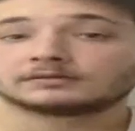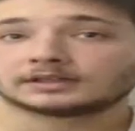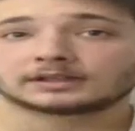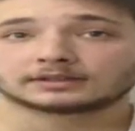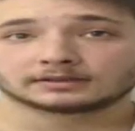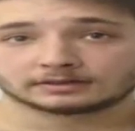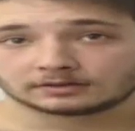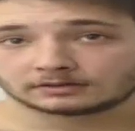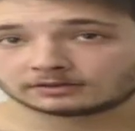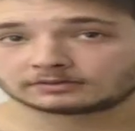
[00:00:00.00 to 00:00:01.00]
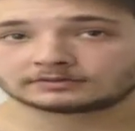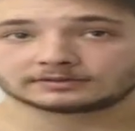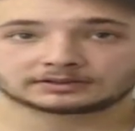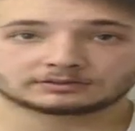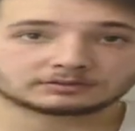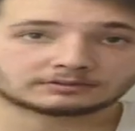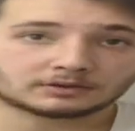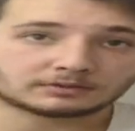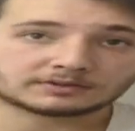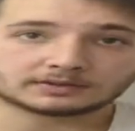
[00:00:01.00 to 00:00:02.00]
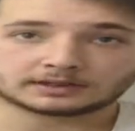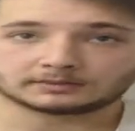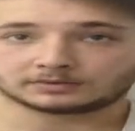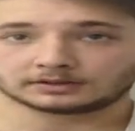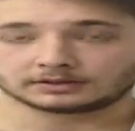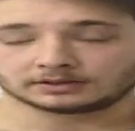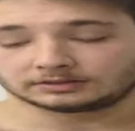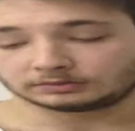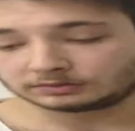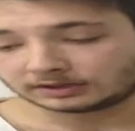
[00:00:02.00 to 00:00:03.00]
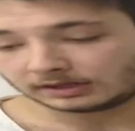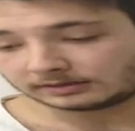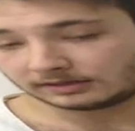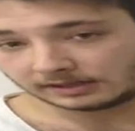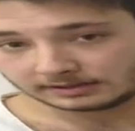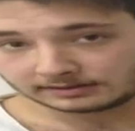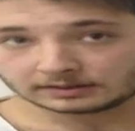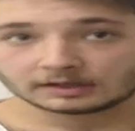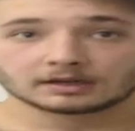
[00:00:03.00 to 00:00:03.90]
We had interviews with two firms named Uludağ Drinks